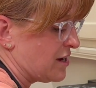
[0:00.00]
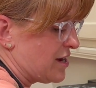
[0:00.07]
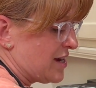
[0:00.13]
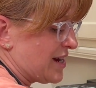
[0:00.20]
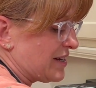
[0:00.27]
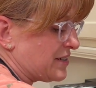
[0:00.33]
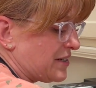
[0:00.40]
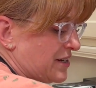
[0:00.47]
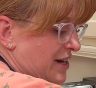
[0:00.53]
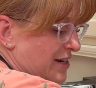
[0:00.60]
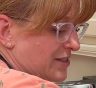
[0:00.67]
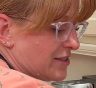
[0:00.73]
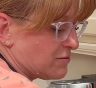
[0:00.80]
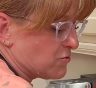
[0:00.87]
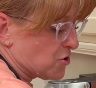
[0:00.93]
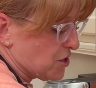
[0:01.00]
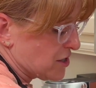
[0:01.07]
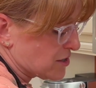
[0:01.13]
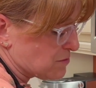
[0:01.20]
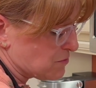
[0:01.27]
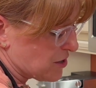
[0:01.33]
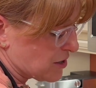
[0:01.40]
I did add some
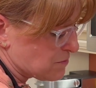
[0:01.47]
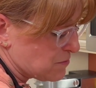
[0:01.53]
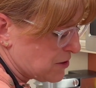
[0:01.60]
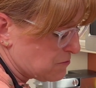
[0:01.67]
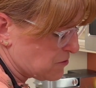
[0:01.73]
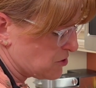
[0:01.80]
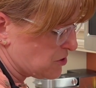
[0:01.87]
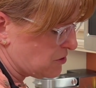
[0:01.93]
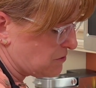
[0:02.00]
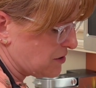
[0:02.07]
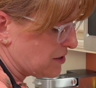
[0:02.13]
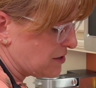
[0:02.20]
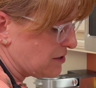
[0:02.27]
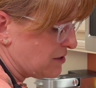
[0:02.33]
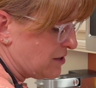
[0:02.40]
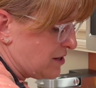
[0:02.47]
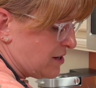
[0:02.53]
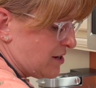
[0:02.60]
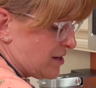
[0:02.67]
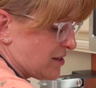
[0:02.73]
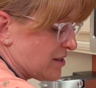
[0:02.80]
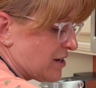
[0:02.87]
cracked black pepper to it.
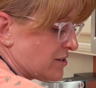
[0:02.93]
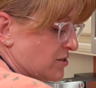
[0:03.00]
That's